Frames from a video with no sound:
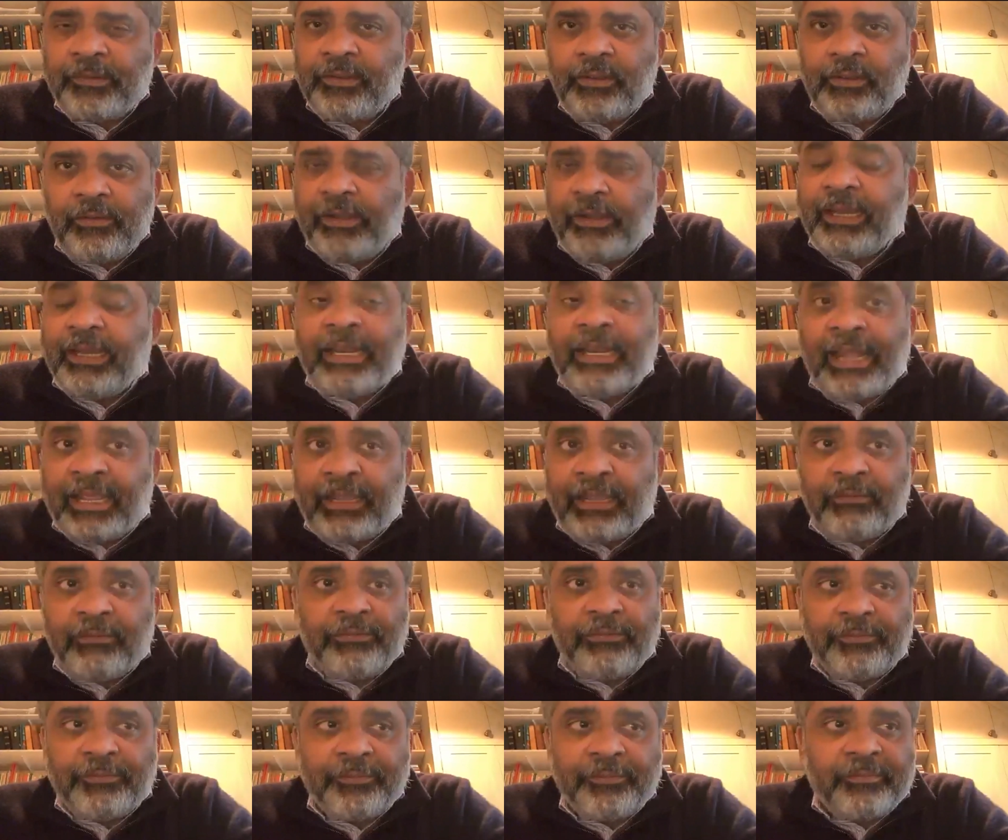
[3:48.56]
Very
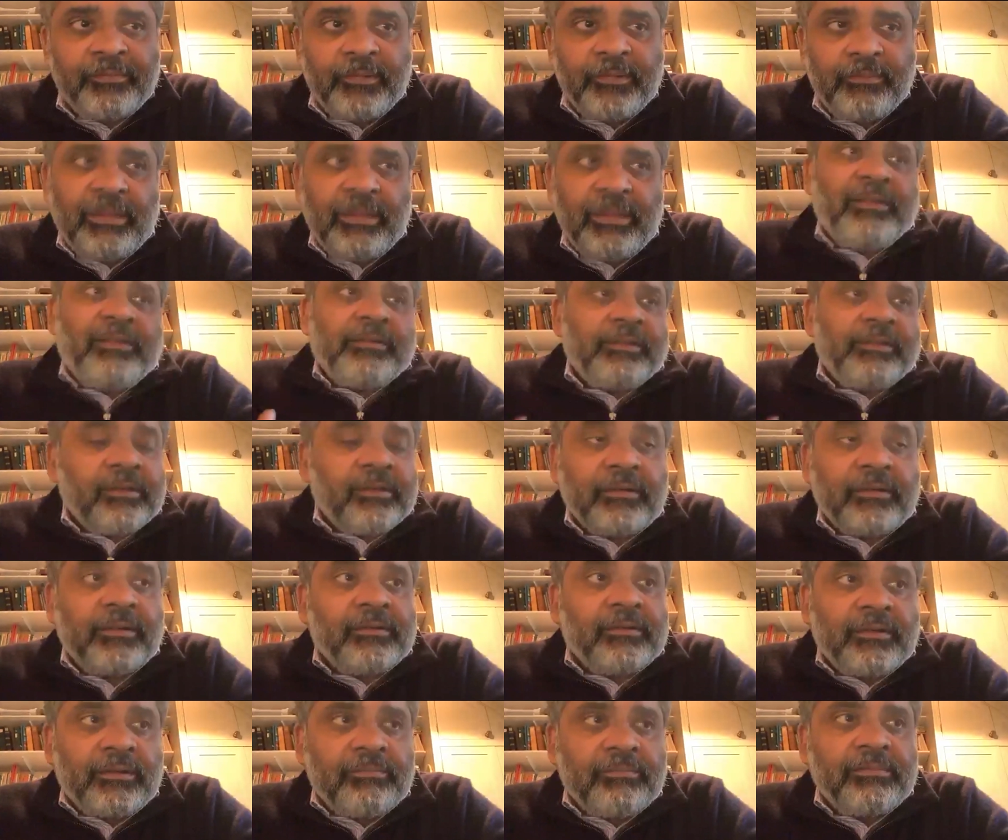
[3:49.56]
naive. That's the
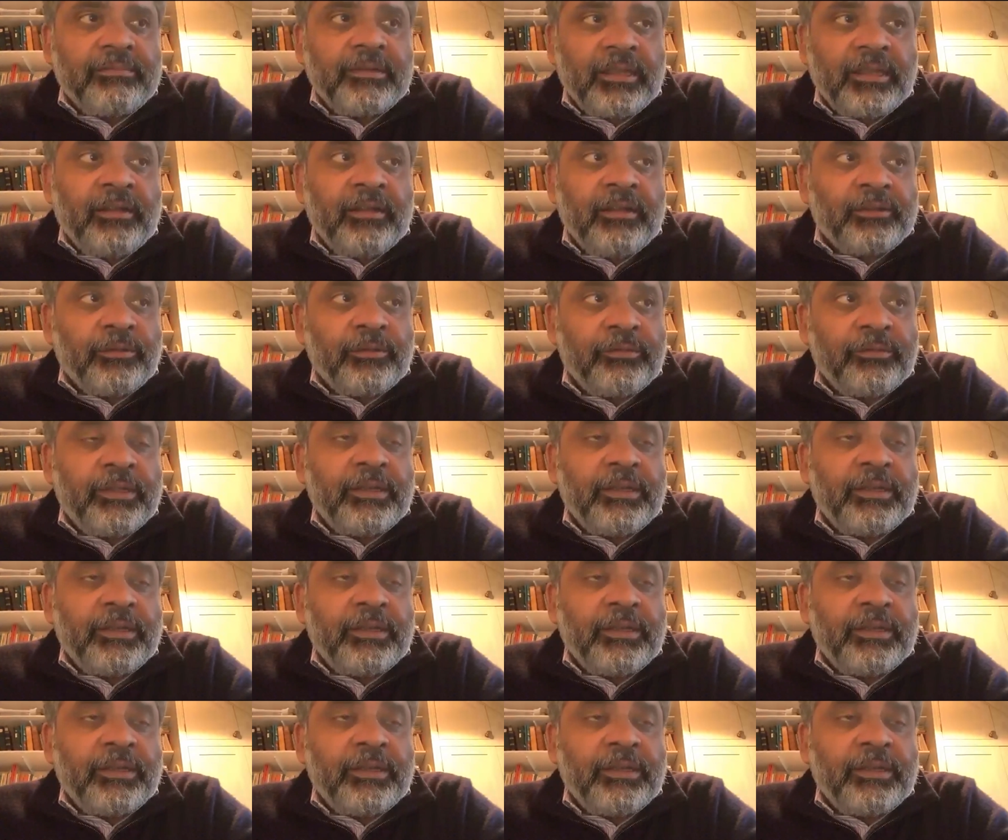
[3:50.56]
curse of